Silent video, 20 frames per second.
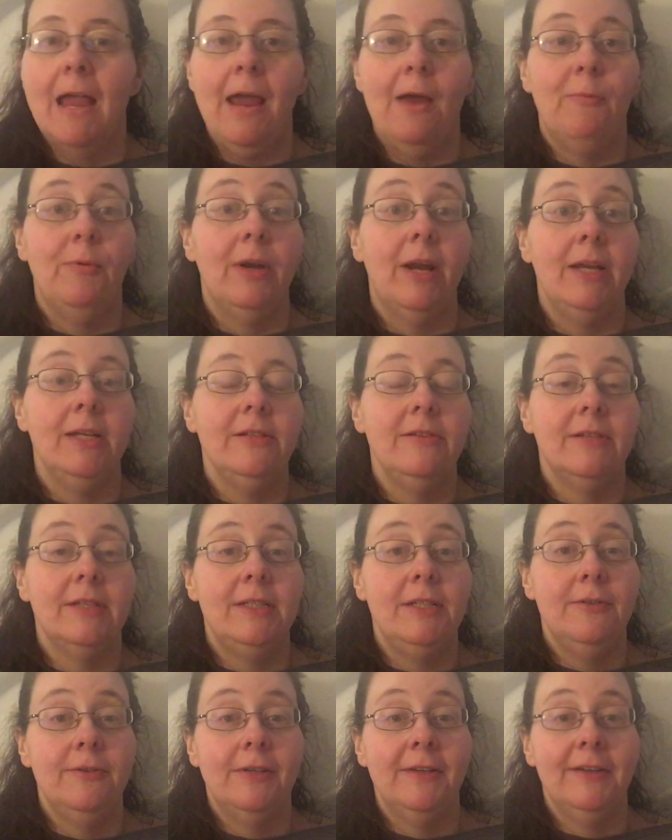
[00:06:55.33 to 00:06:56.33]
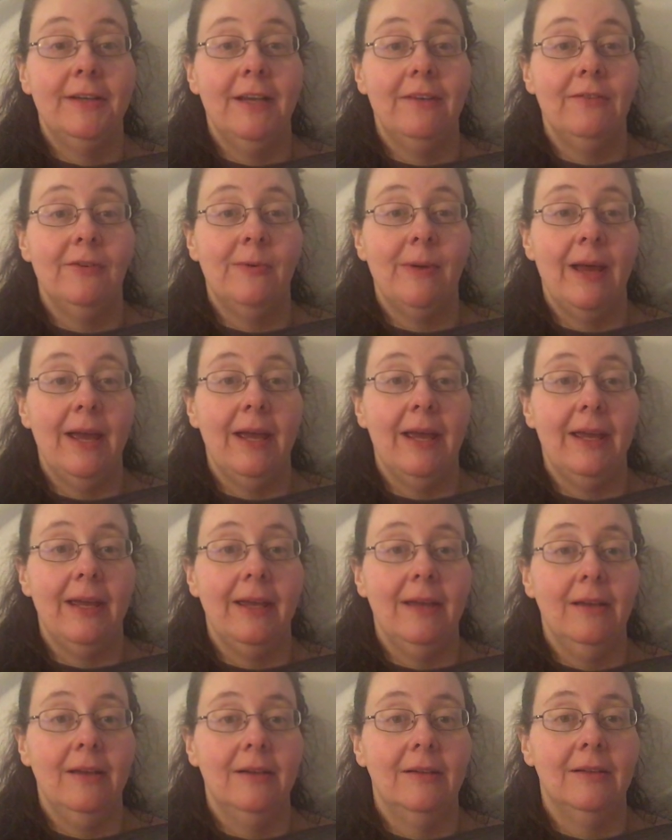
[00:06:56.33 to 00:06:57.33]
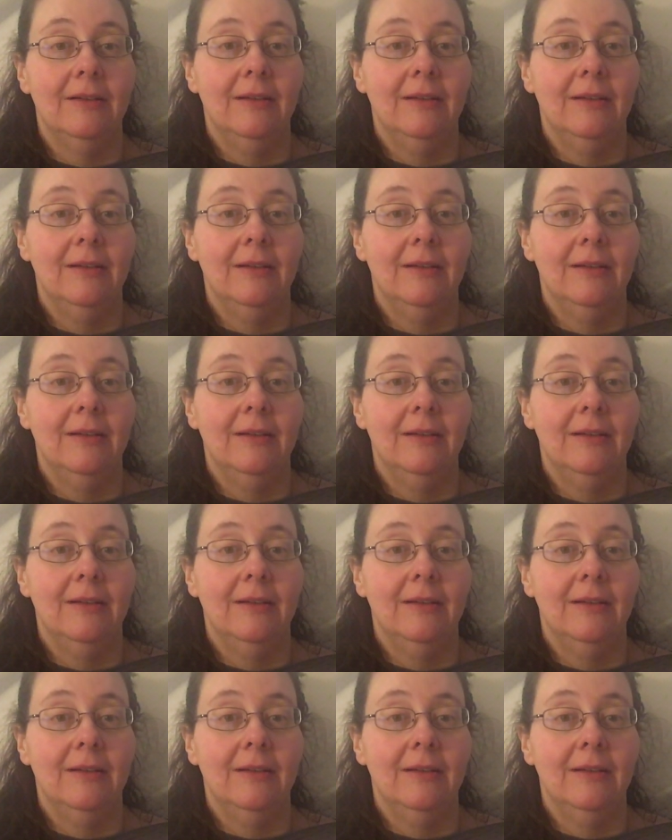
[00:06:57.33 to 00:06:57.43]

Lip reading: And when I do the 200 giveaway,